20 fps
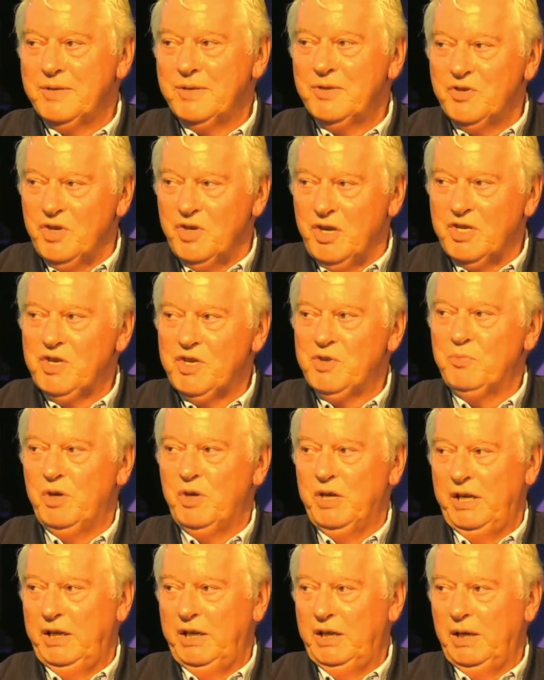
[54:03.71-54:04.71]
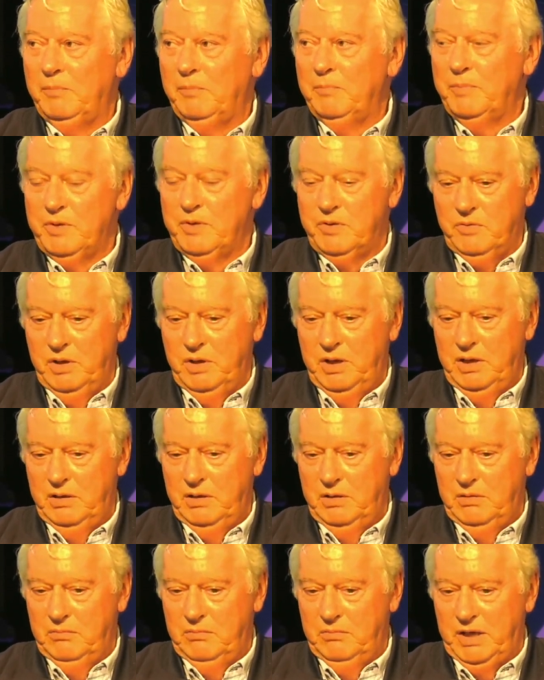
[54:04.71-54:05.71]
just springing up
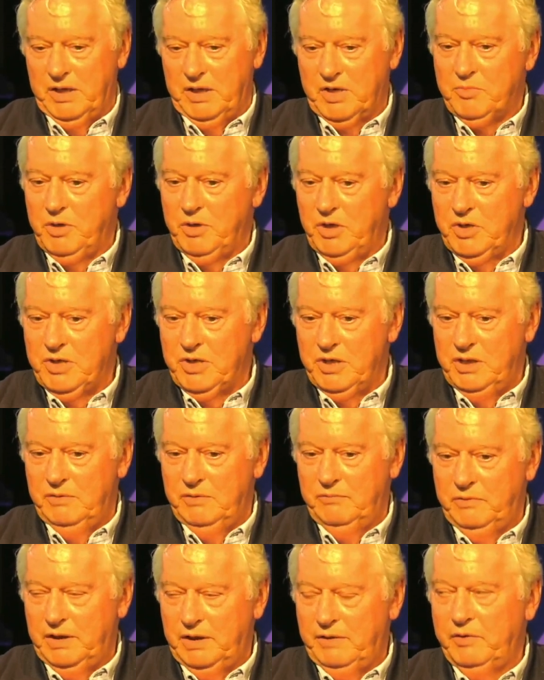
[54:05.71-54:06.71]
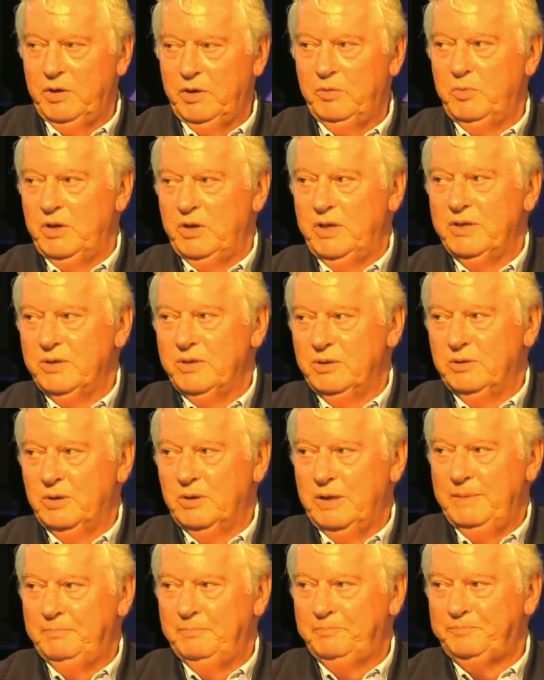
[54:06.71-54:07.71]
between Max Mosley and Flavio
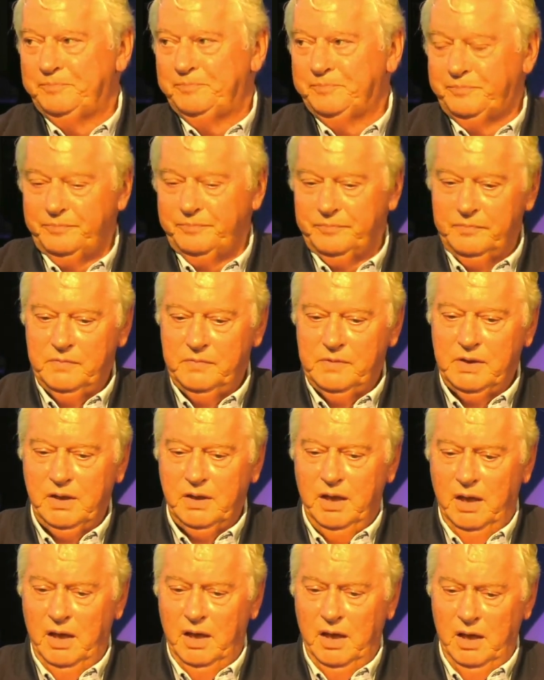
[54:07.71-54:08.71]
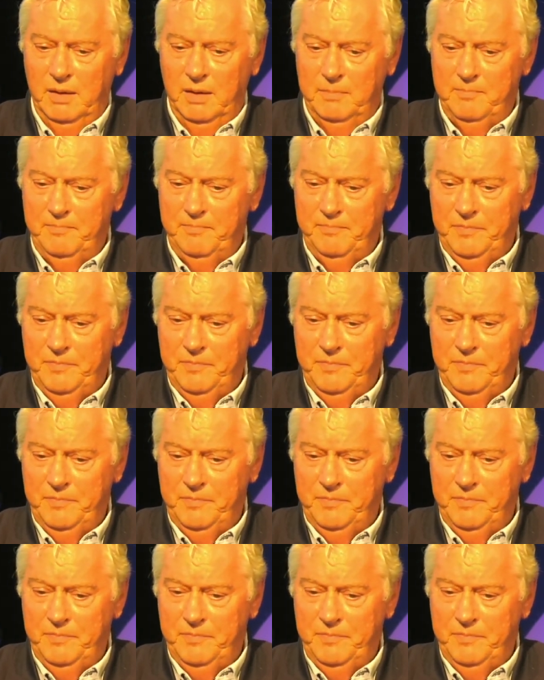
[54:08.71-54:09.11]
Briatore, mm. um,